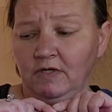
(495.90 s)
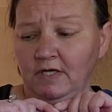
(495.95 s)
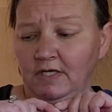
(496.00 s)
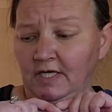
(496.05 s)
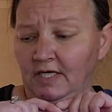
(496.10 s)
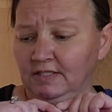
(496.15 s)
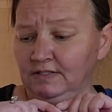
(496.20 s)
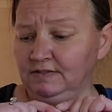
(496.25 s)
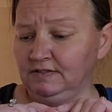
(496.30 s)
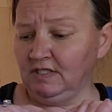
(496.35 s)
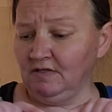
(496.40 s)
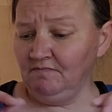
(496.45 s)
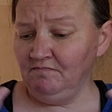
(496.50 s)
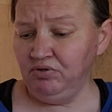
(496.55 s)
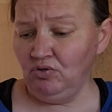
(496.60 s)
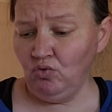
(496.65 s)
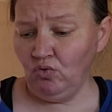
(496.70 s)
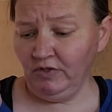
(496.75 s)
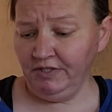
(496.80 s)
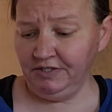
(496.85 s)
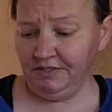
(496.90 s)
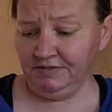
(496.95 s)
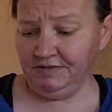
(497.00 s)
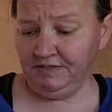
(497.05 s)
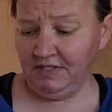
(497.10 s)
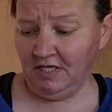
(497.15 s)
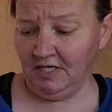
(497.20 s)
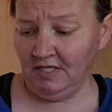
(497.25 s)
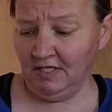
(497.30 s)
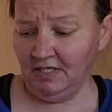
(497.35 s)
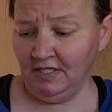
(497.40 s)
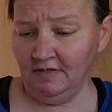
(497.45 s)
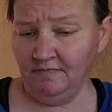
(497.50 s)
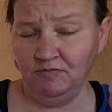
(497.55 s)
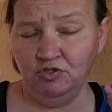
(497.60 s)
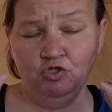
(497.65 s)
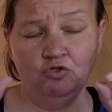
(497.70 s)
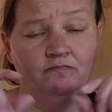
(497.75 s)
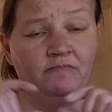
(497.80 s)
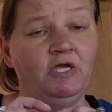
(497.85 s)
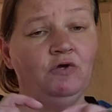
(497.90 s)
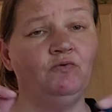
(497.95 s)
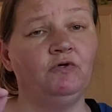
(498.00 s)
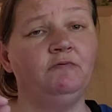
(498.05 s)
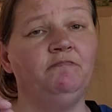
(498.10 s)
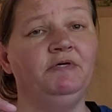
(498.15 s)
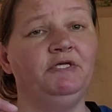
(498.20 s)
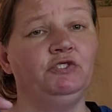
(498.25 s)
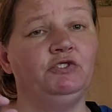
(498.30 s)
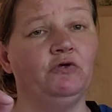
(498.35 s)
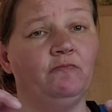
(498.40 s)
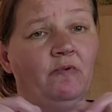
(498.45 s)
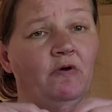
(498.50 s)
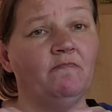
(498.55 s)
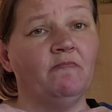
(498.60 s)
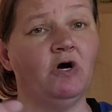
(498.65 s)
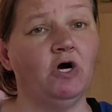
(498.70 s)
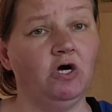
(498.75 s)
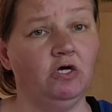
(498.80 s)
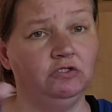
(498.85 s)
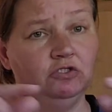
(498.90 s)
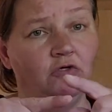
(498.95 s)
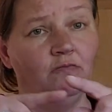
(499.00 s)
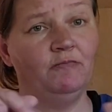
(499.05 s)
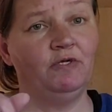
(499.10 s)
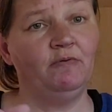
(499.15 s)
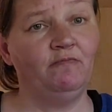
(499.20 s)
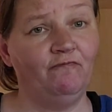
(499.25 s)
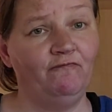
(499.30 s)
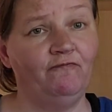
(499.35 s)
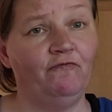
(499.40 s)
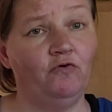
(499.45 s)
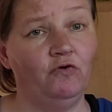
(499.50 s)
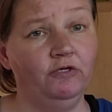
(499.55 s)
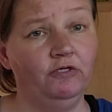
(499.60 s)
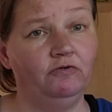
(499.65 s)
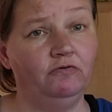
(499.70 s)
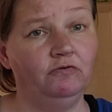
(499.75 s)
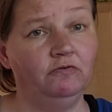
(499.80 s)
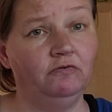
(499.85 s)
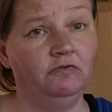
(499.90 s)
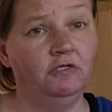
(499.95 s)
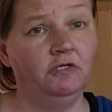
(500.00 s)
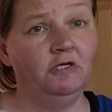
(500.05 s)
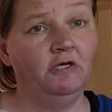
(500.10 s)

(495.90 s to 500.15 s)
At some point in time, you may want to put some aluminum foil